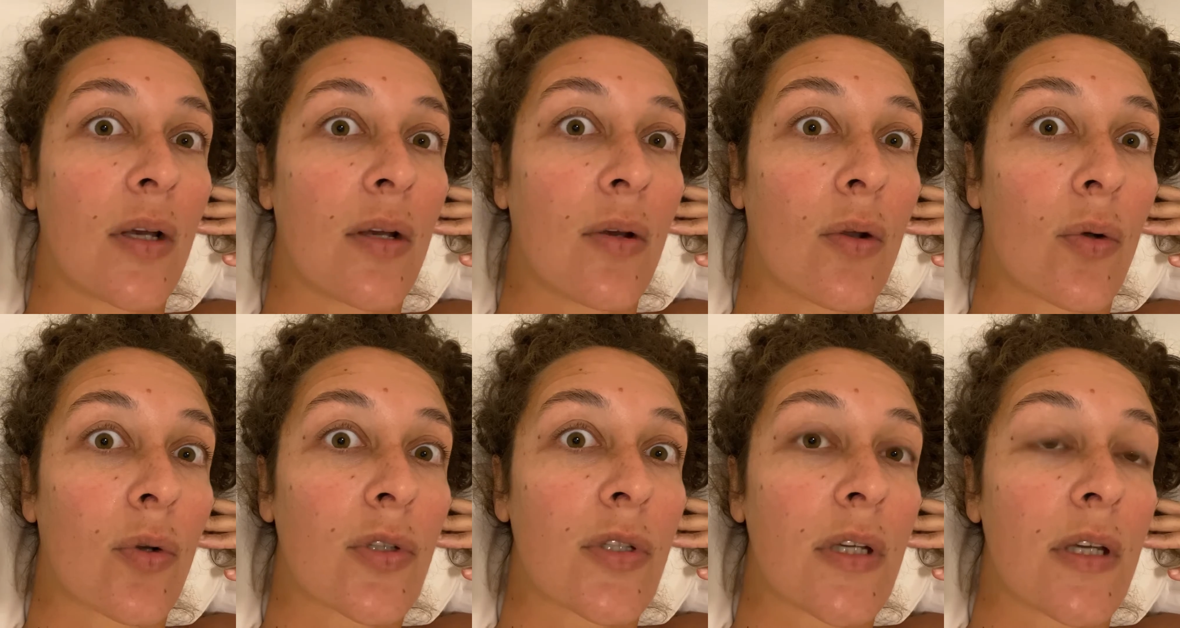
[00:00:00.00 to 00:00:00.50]

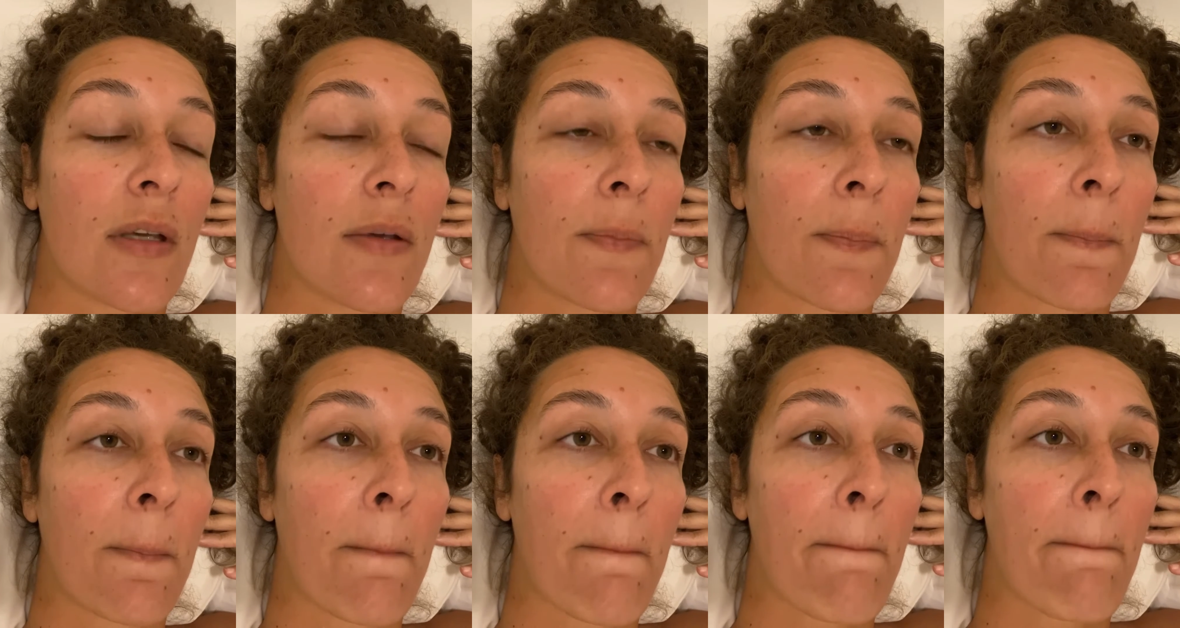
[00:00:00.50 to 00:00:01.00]
Naughty.
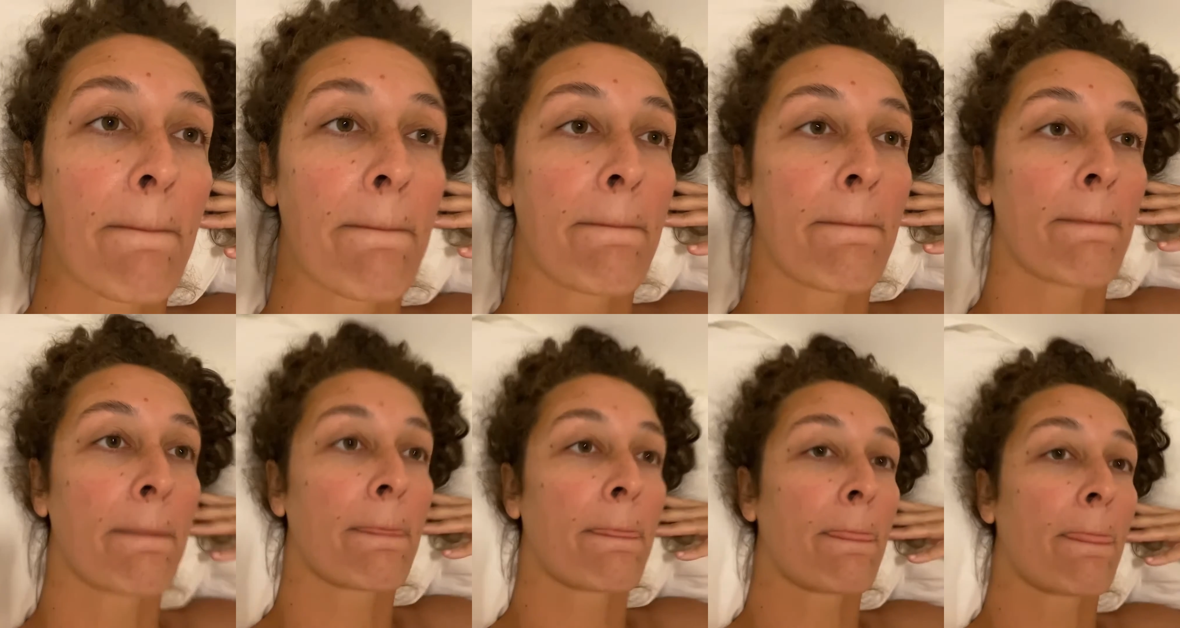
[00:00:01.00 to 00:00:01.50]

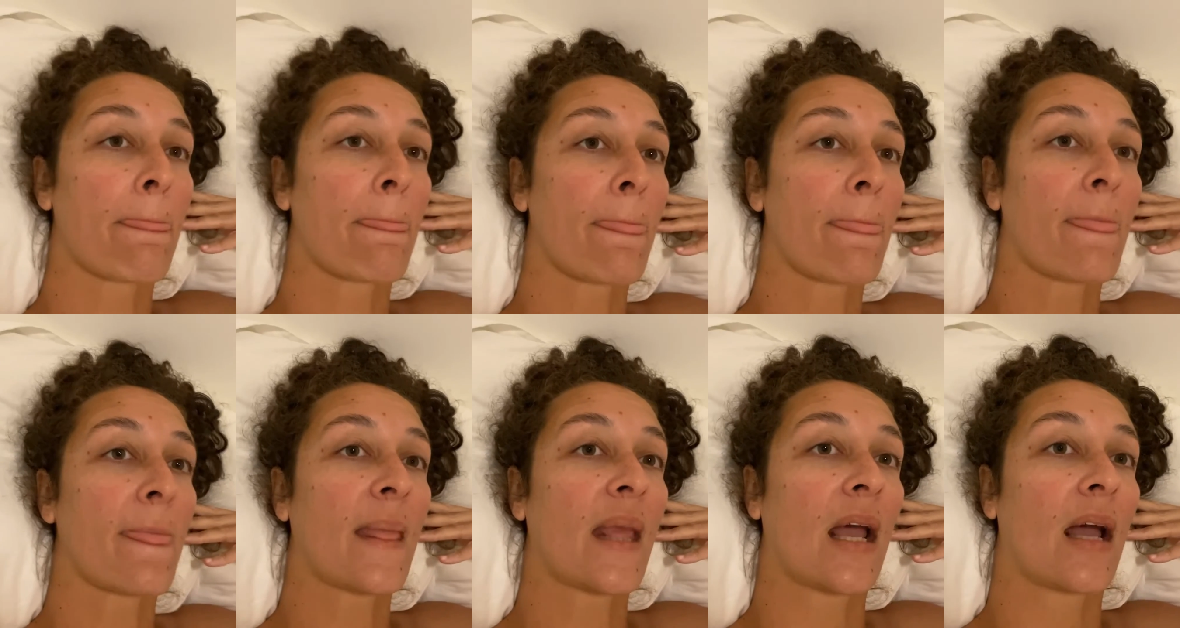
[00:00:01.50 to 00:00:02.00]

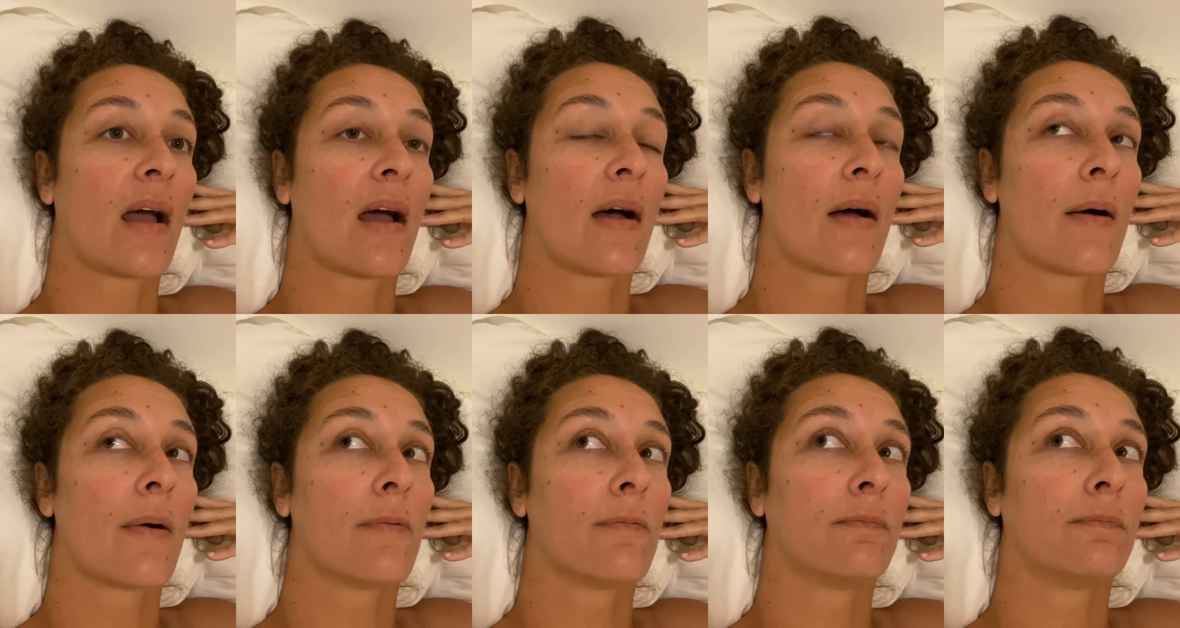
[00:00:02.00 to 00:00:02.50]

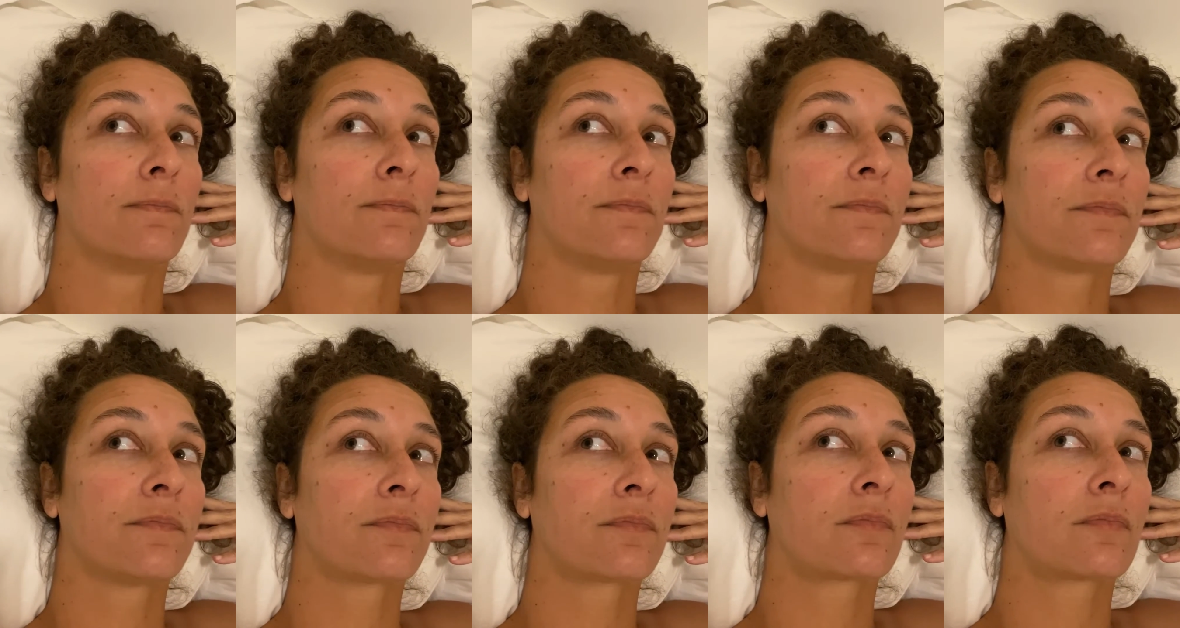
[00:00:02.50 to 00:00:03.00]

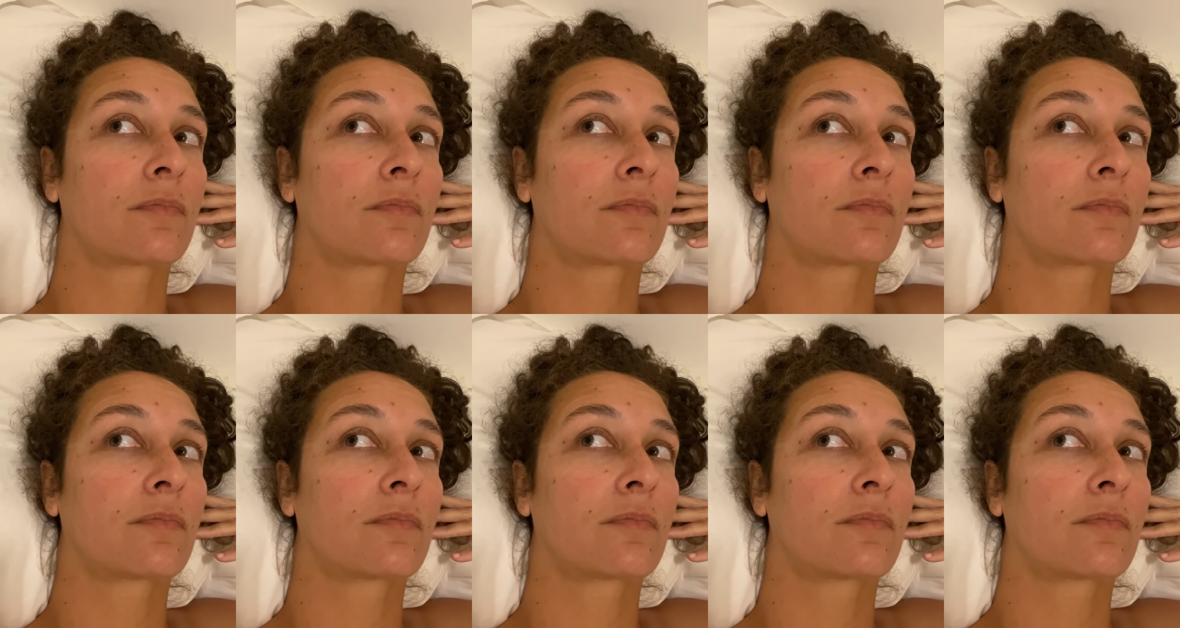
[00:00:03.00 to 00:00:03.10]
Um,